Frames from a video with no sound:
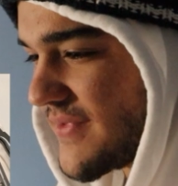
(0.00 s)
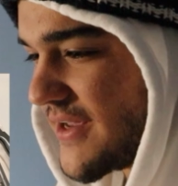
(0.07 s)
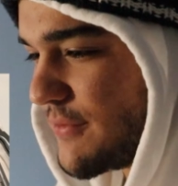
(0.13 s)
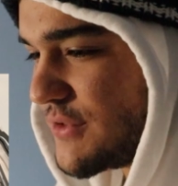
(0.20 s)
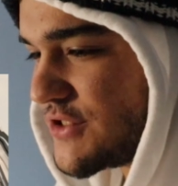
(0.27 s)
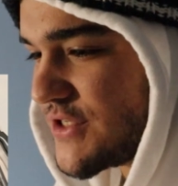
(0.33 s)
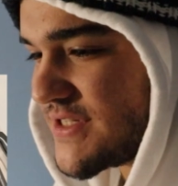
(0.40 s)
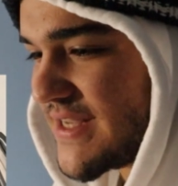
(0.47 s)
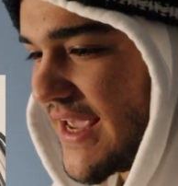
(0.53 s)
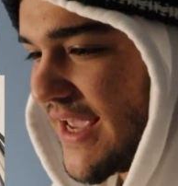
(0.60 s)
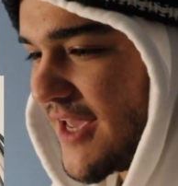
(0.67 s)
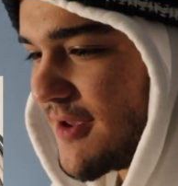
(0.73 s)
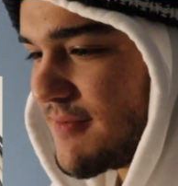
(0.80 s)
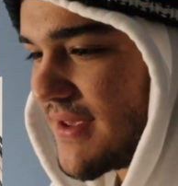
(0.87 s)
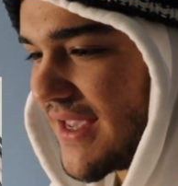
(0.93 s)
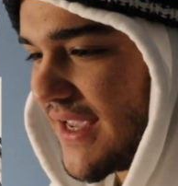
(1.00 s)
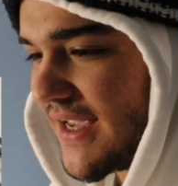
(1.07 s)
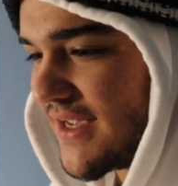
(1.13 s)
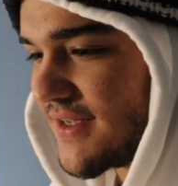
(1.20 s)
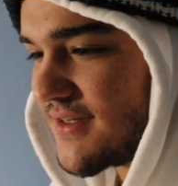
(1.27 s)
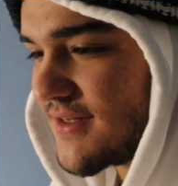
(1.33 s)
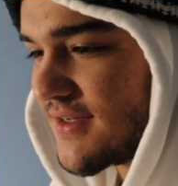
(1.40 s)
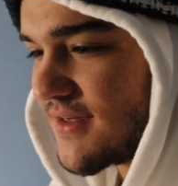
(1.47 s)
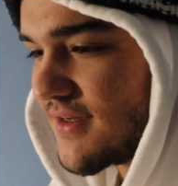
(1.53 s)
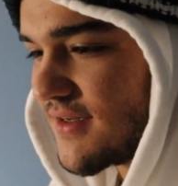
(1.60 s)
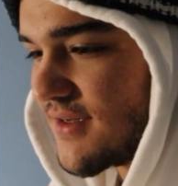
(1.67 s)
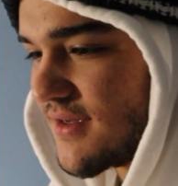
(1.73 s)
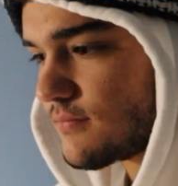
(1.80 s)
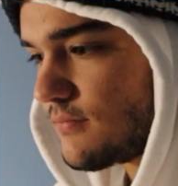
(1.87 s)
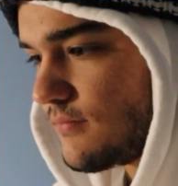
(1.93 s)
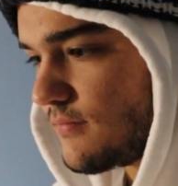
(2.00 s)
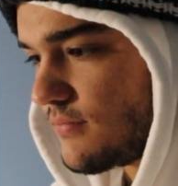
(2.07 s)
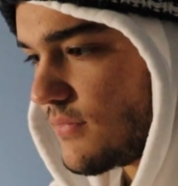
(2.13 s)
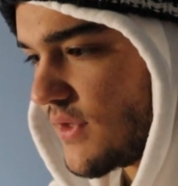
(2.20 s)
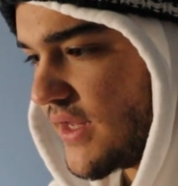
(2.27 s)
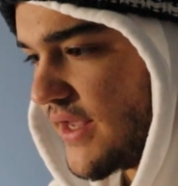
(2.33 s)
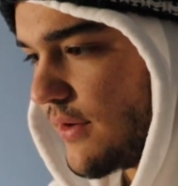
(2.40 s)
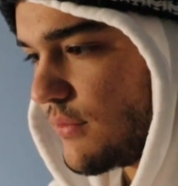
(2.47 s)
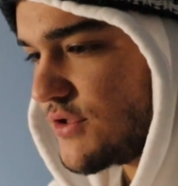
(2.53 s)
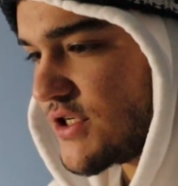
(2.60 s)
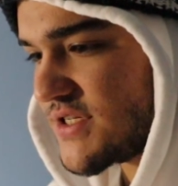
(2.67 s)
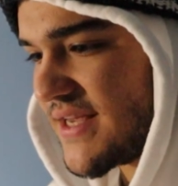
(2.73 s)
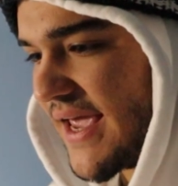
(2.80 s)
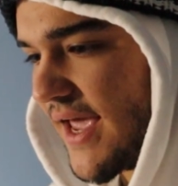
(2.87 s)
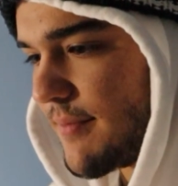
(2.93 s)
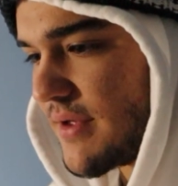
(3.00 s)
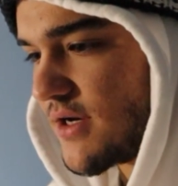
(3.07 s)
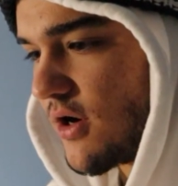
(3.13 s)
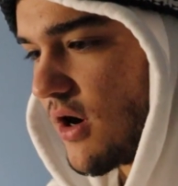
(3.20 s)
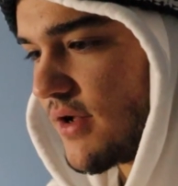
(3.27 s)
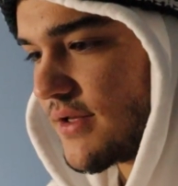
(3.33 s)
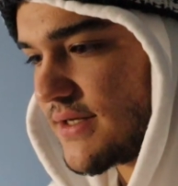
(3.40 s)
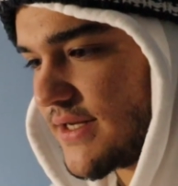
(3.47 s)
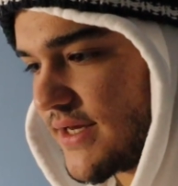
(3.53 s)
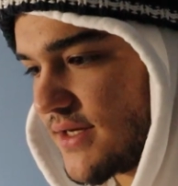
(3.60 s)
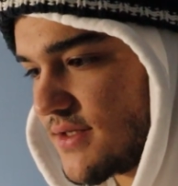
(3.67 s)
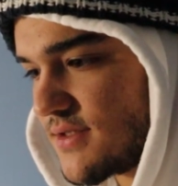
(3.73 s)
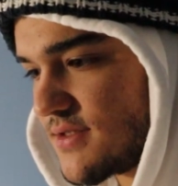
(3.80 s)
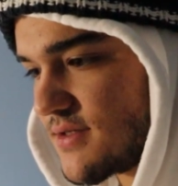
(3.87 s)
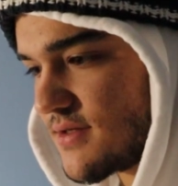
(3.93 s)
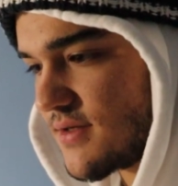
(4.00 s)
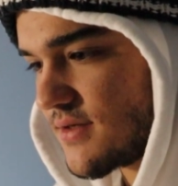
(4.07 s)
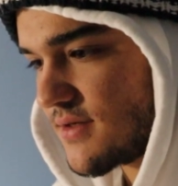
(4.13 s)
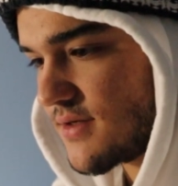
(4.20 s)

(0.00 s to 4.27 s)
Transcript: It was just ham and... It was just ham and hollandaise.